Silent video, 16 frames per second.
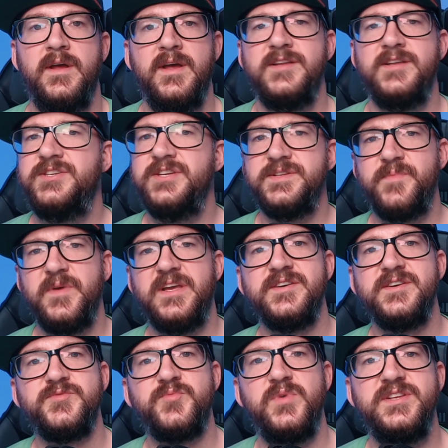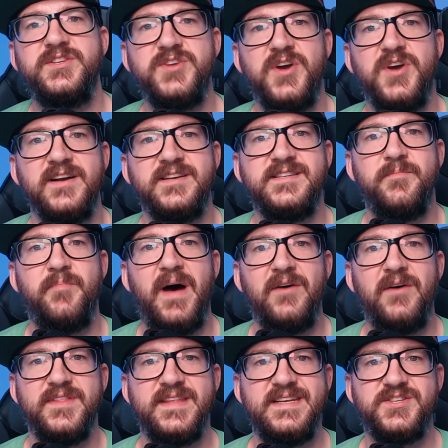Just because we talked
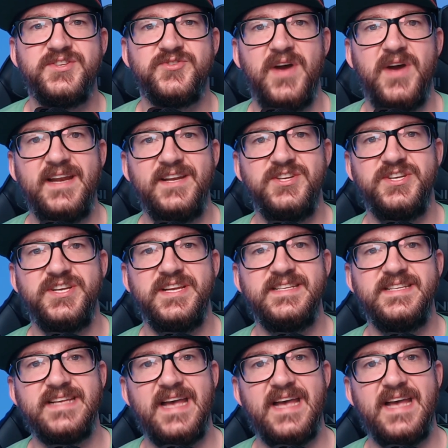about these strategies